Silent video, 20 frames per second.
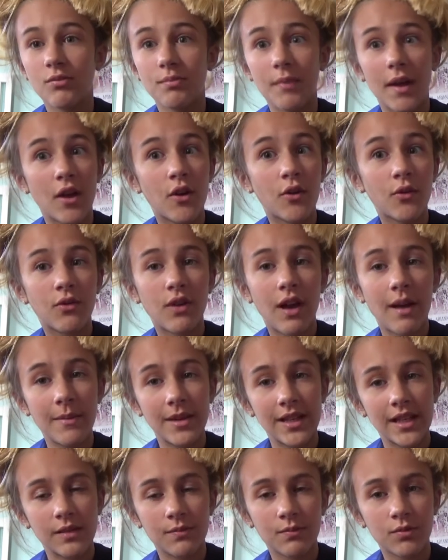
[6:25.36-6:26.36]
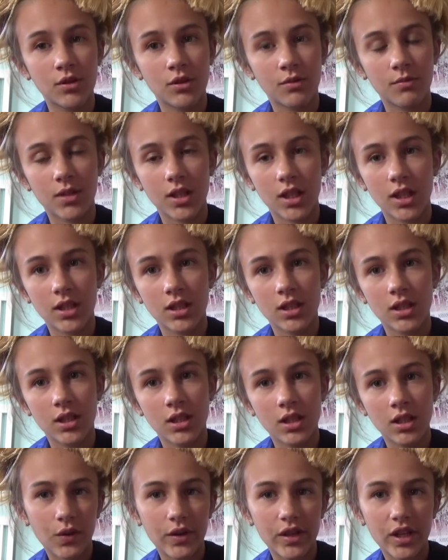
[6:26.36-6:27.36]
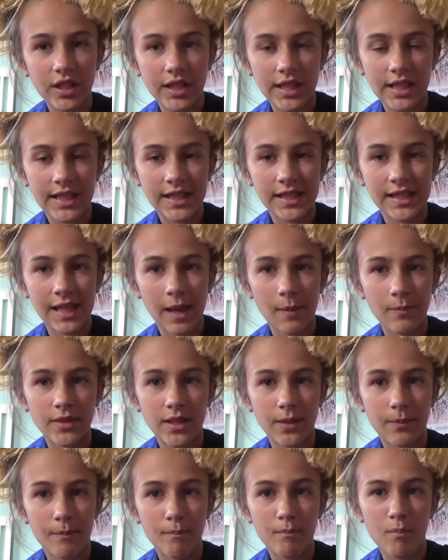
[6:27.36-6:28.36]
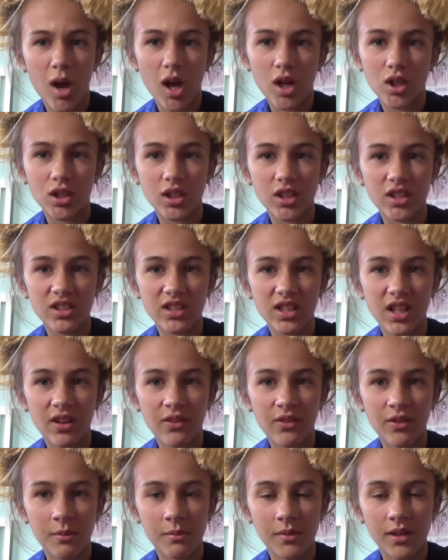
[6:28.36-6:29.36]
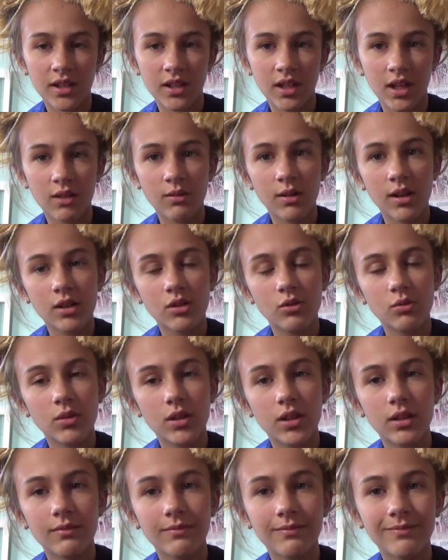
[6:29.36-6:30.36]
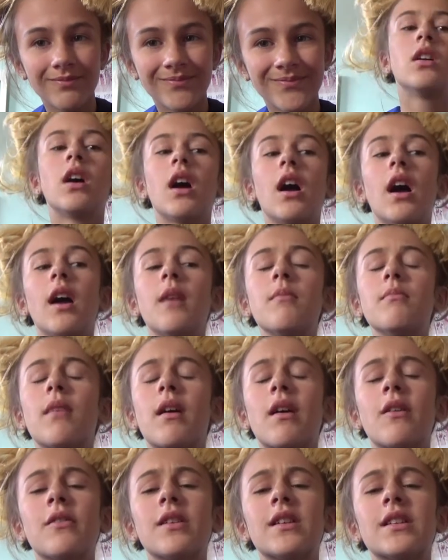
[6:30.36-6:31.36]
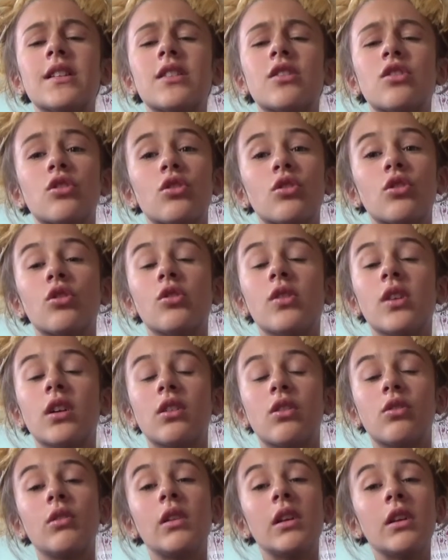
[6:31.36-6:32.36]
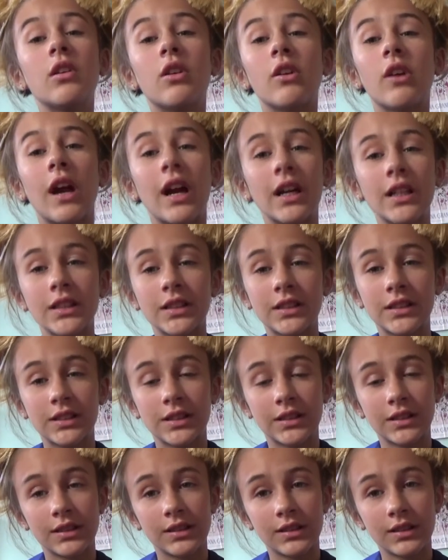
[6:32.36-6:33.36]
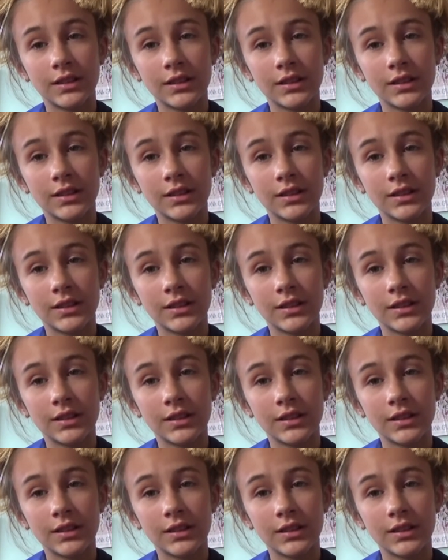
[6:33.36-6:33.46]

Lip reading: My whole family is pure blood. Not accepting muggles in our family now, aren't we? I married Astoria Greengrass.